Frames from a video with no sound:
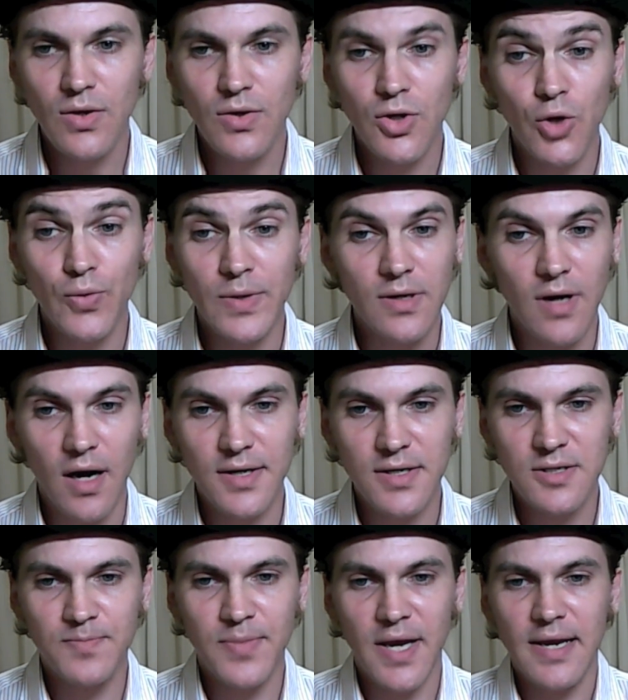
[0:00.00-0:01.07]
You would not
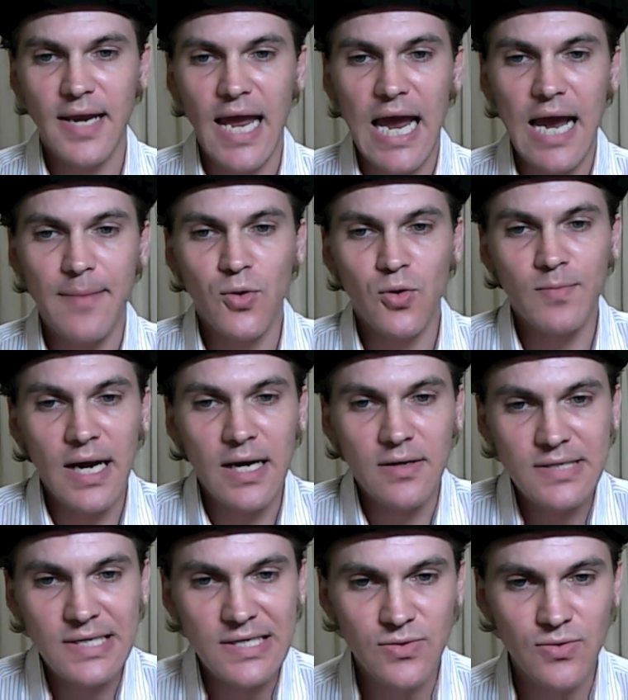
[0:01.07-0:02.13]
expect
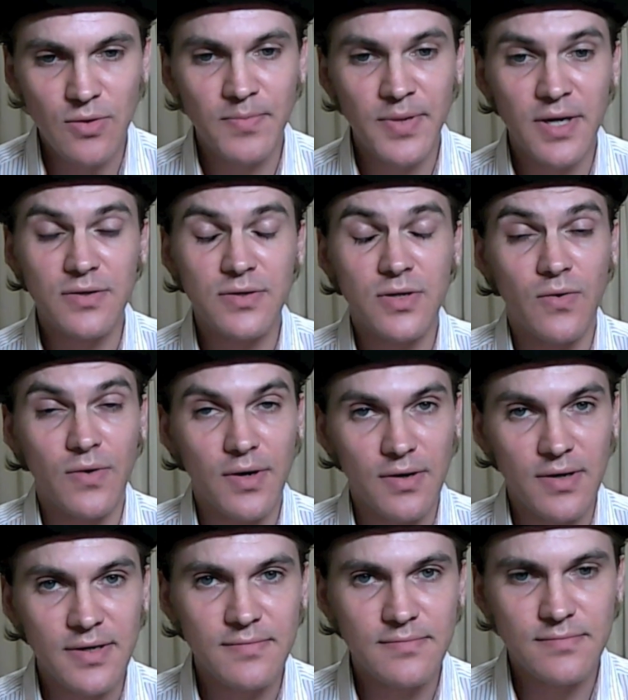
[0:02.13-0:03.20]
abnormalities to appear so
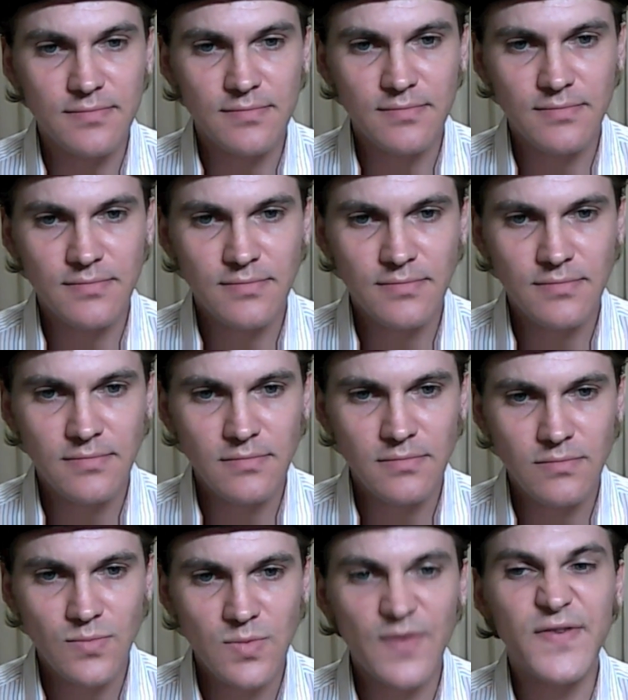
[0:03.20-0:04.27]
early,
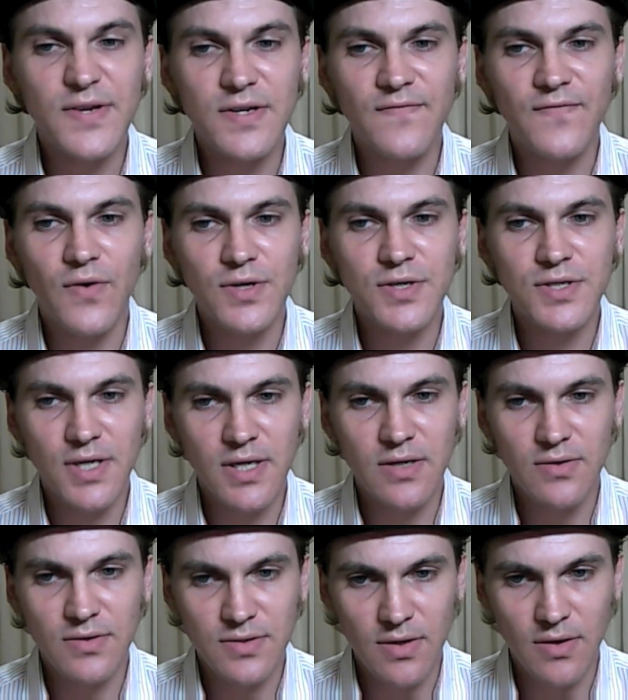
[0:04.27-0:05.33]
within the first year
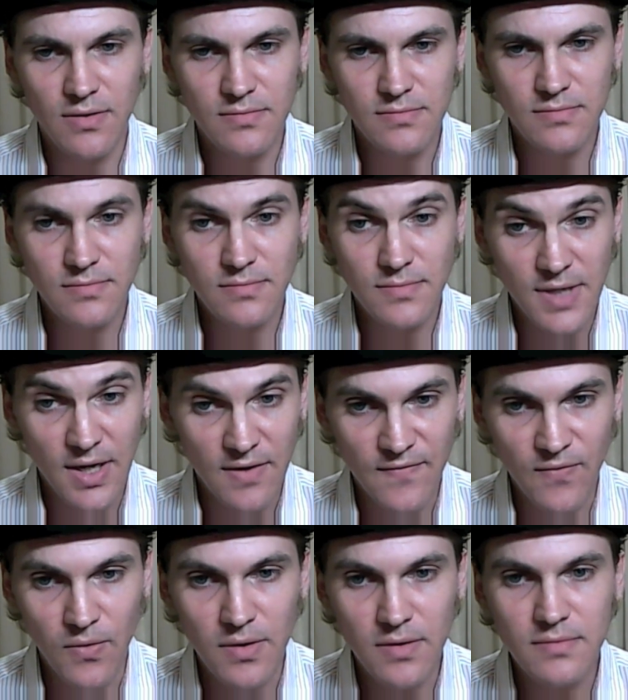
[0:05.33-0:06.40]
or so.
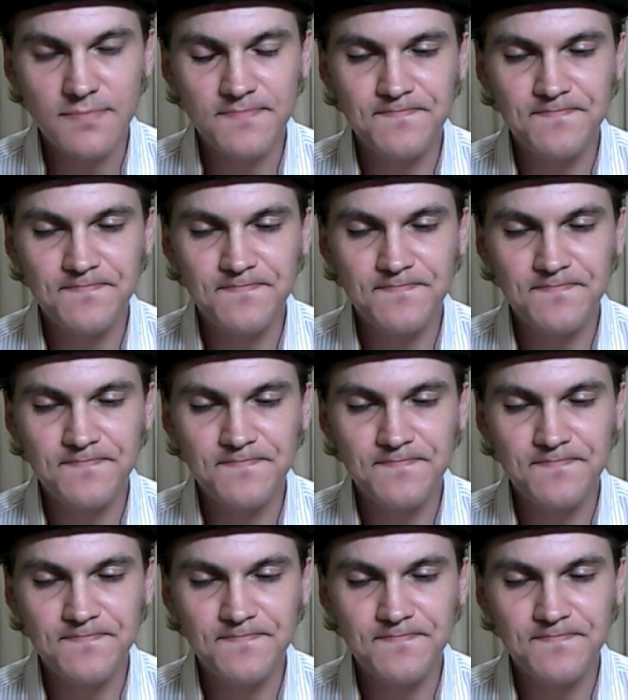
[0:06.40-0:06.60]
Therefore,